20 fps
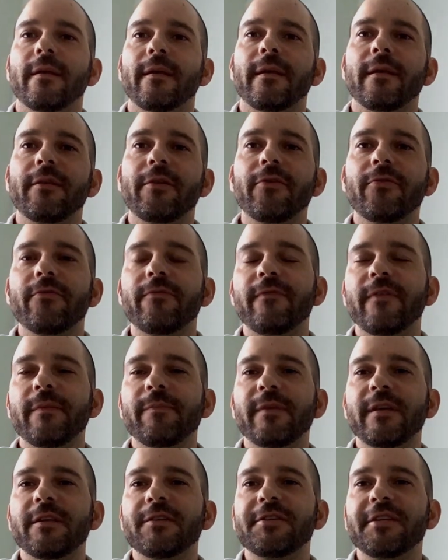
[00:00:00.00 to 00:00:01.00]
Hello,
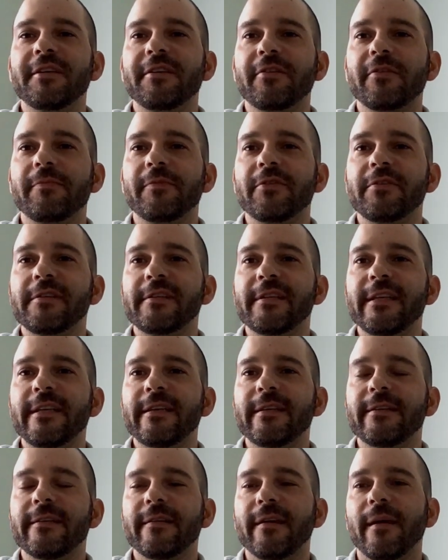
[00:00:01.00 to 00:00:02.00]
VPG
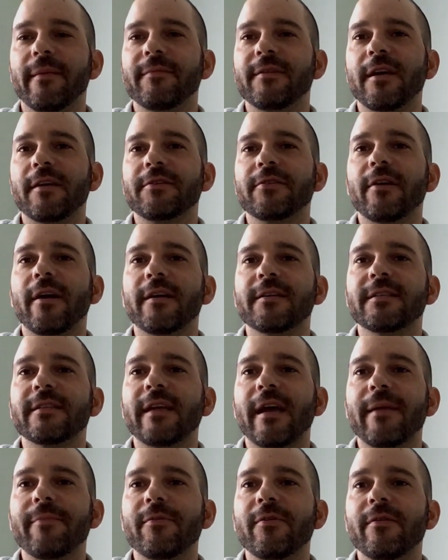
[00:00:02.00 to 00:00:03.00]
community. I'm Dr.
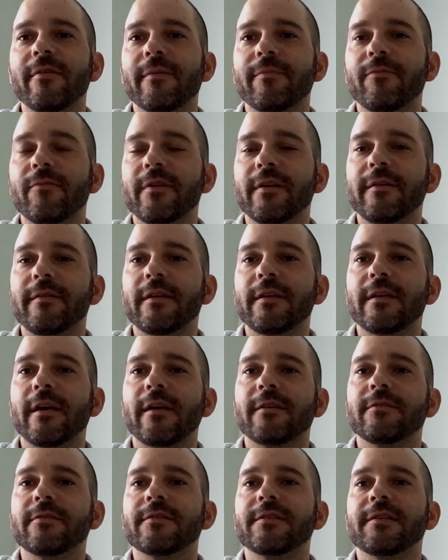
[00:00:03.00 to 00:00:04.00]
Ostheimer. I'm one of the
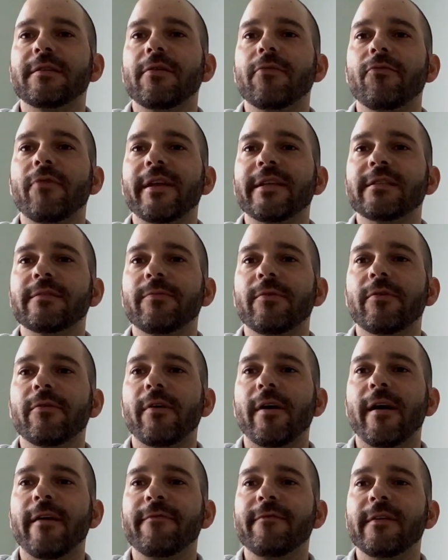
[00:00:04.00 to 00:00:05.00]
doctors in the Waynesboro
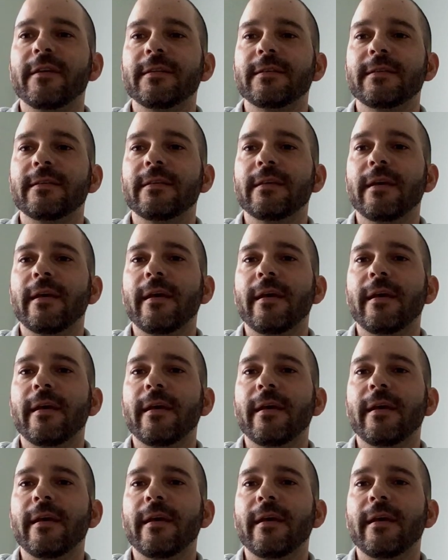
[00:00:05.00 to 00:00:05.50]
office.